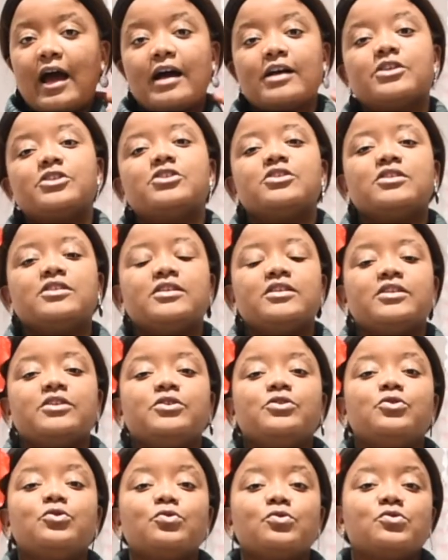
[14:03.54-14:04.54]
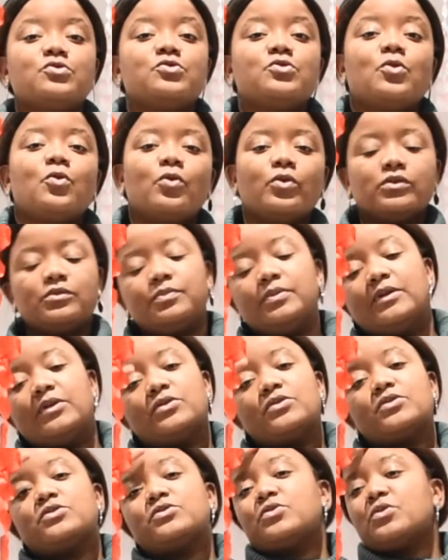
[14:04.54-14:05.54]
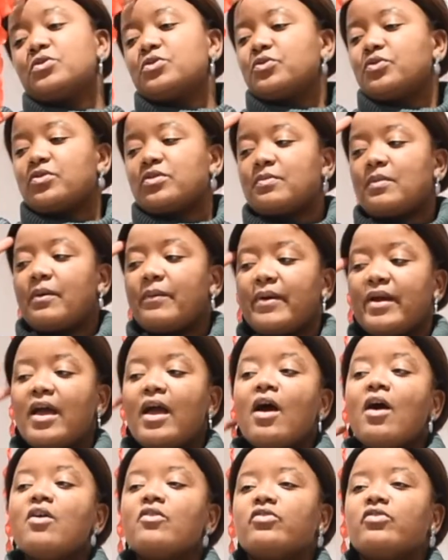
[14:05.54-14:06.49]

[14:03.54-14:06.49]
actually use your old pillows. Don't throw them away.